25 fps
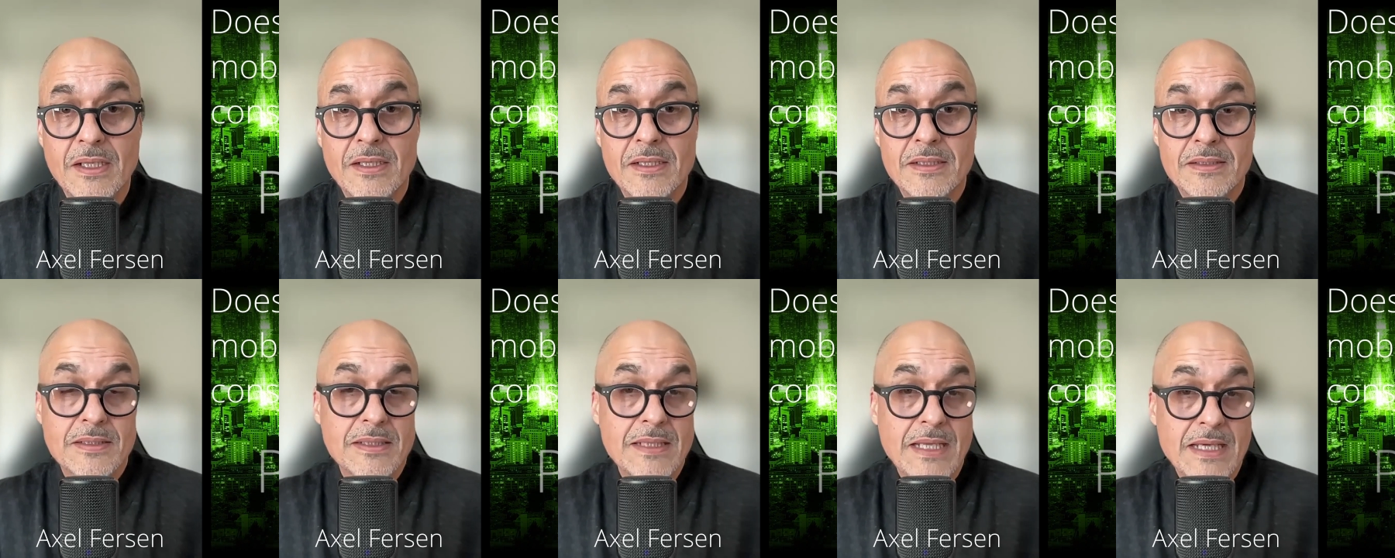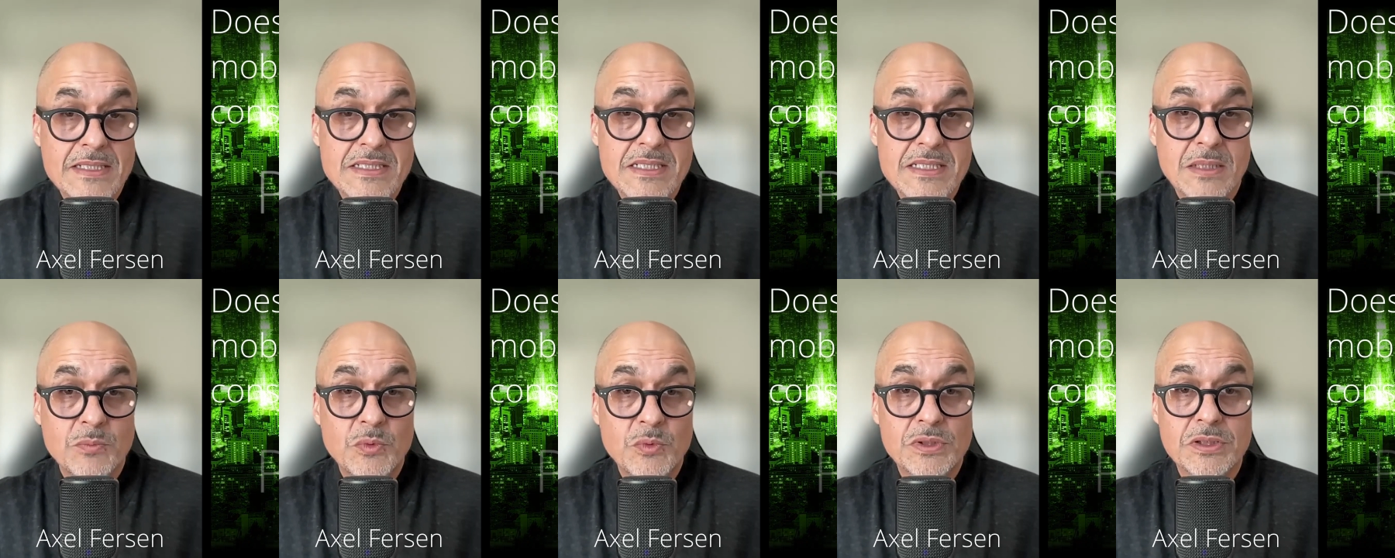The last
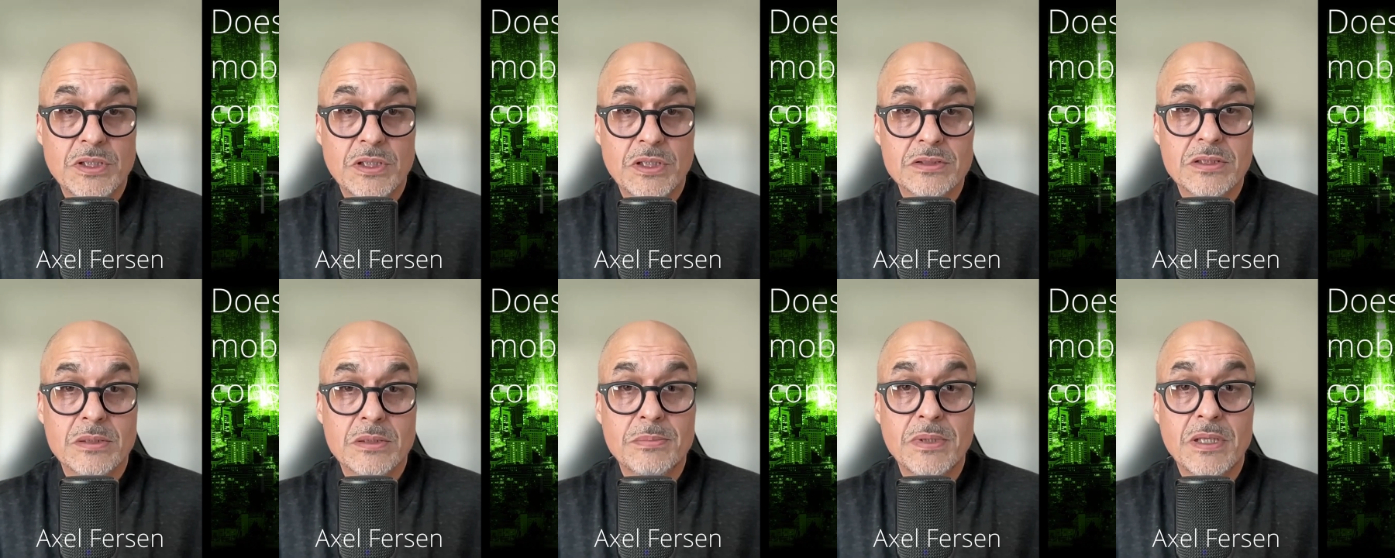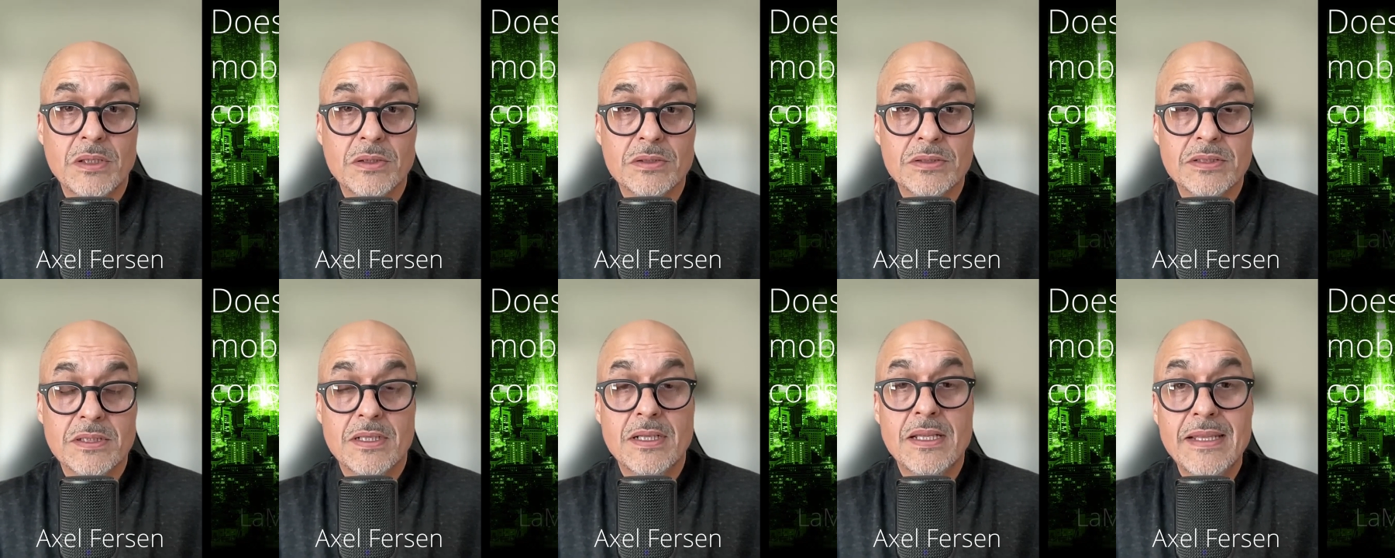time we talked
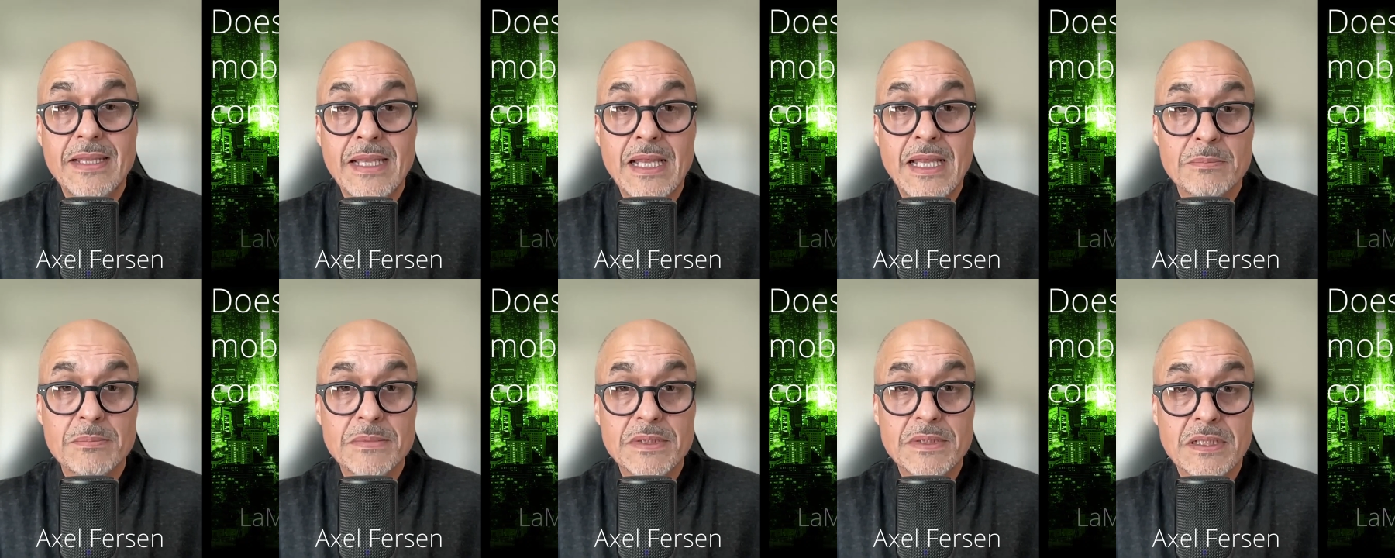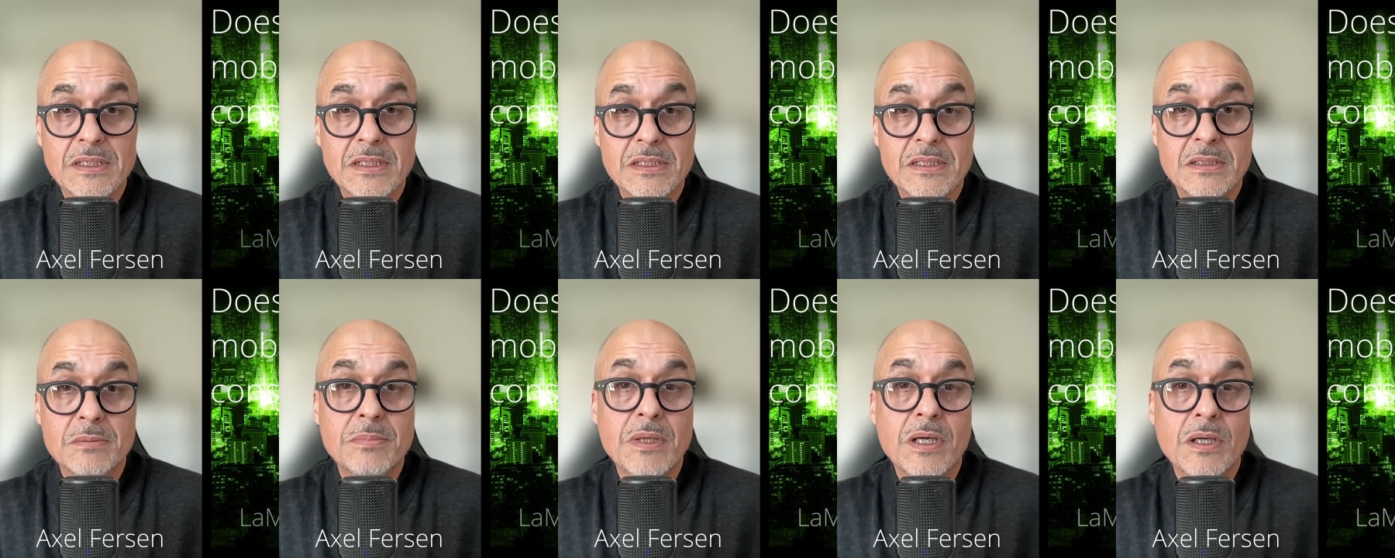about LaMDA,
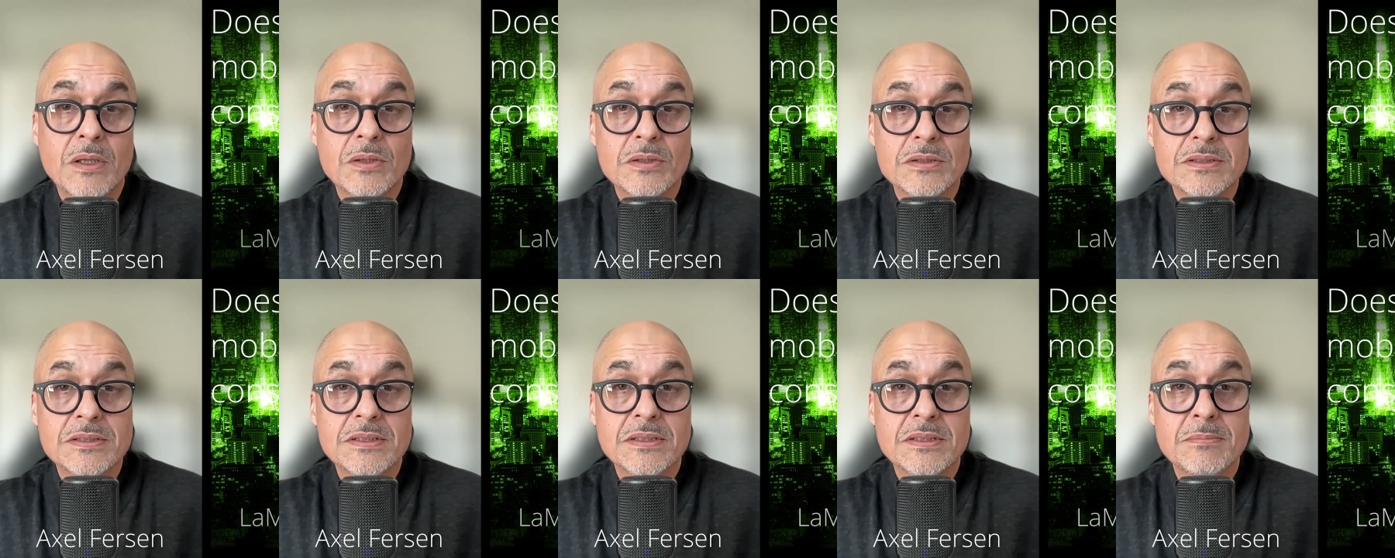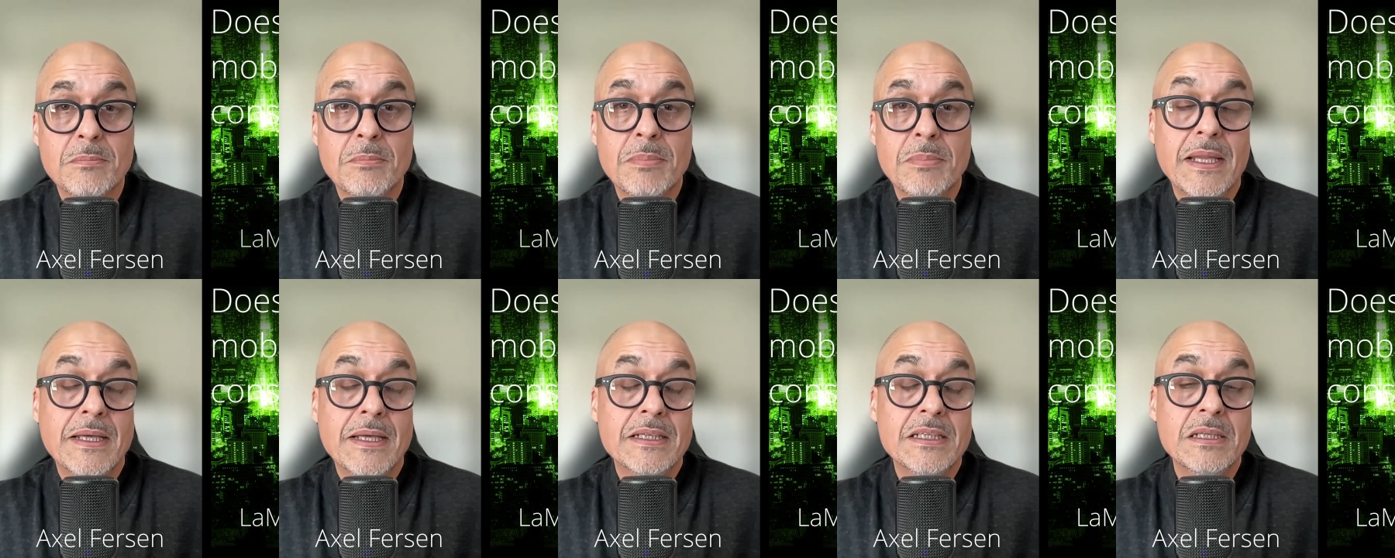about
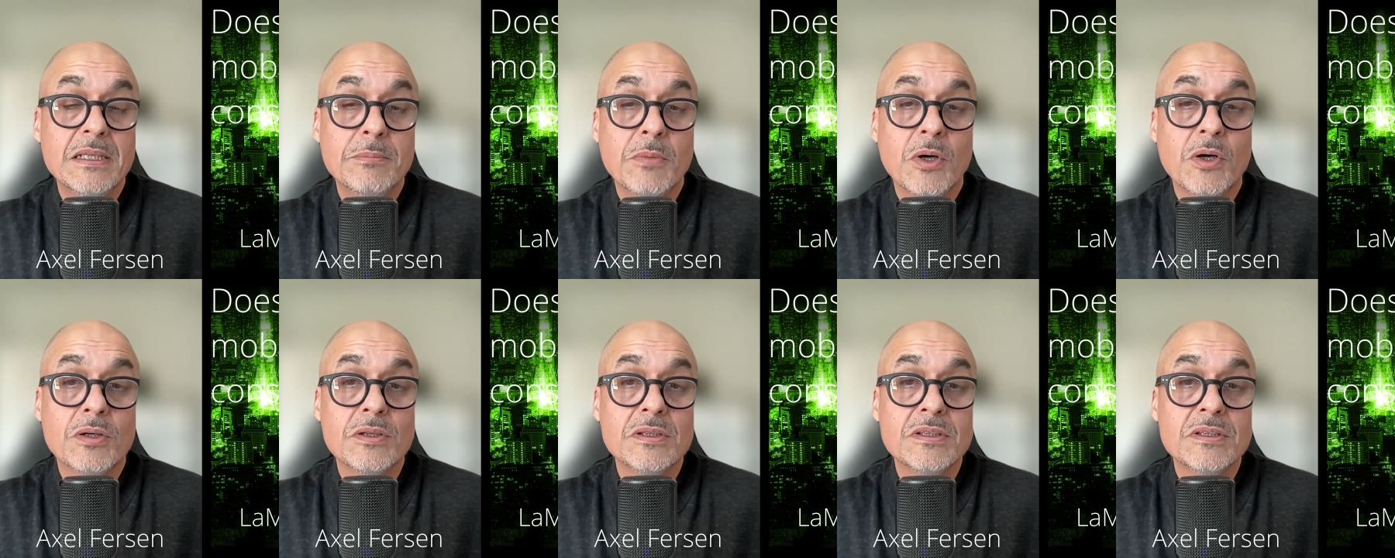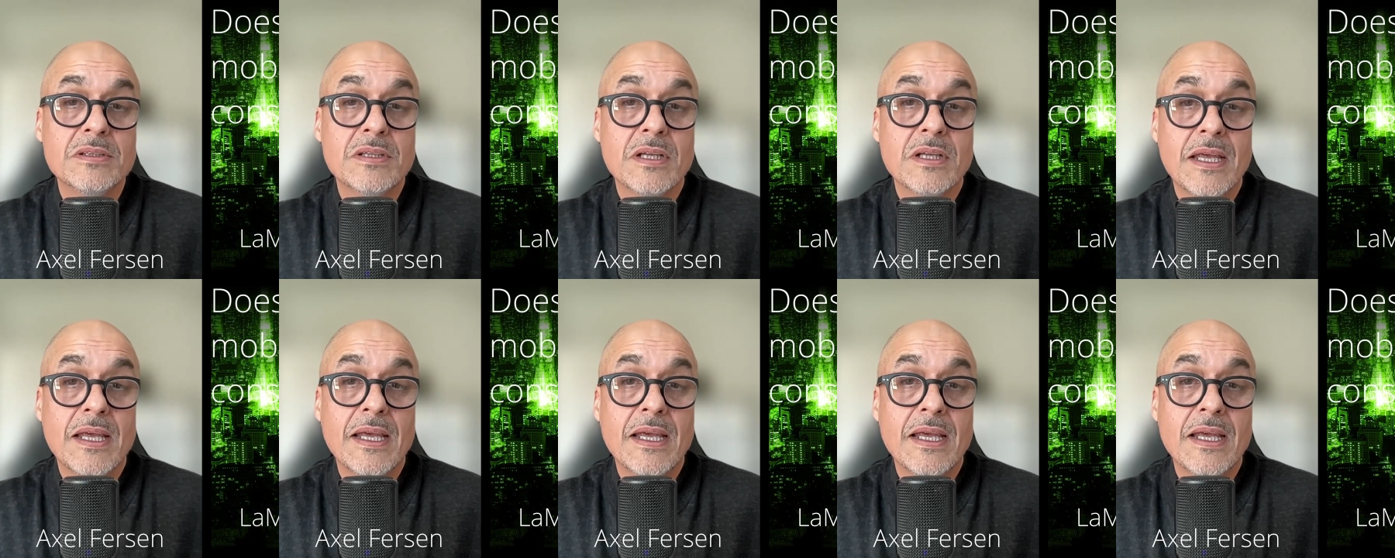Blake Lemoine,